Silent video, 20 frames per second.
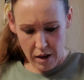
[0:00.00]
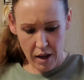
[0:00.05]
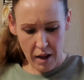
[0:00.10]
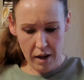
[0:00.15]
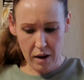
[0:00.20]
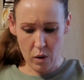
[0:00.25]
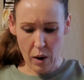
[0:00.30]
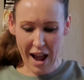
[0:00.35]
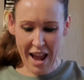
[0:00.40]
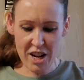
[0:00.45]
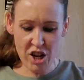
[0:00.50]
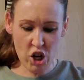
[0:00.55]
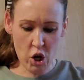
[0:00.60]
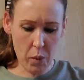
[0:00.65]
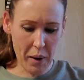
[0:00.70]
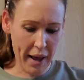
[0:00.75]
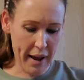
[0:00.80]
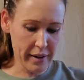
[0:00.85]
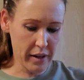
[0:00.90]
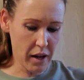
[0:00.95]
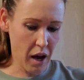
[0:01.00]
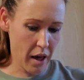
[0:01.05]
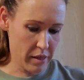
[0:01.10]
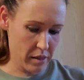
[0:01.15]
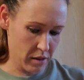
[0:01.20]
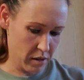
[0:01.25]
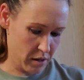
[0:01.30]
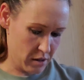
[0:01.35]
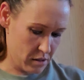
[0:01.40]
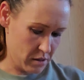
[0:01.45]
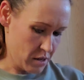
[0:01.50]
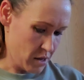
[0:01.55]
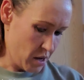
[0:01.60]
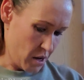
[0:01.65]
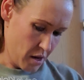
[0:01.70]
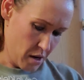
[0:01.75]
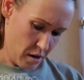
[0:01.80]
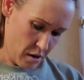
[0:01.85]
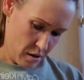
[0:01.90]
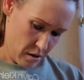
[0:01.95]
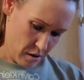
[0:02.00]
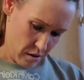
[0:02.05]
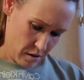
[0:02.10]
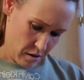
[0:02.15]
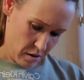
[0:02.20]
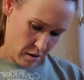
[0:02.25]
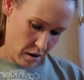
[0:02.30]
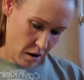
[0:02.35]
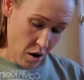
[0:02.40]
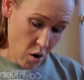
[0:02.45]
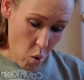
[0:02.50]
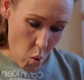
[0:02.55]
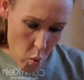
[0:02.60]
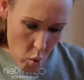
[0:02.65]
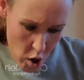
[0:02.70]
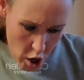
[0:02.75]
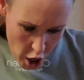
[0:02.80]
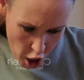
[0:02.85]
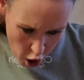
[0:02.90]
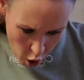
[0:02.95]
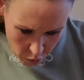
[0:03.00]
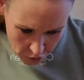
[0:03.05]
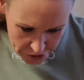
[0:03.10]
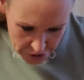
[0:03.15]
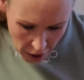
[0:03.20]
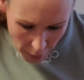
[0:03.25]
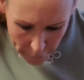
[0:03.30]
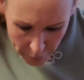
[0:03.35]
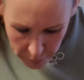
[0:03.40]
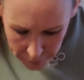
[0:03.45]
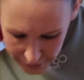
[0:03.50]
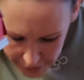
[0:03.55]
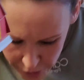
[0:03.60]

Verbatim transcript: Oh, I knew I had gotten these. Oh no, the top of my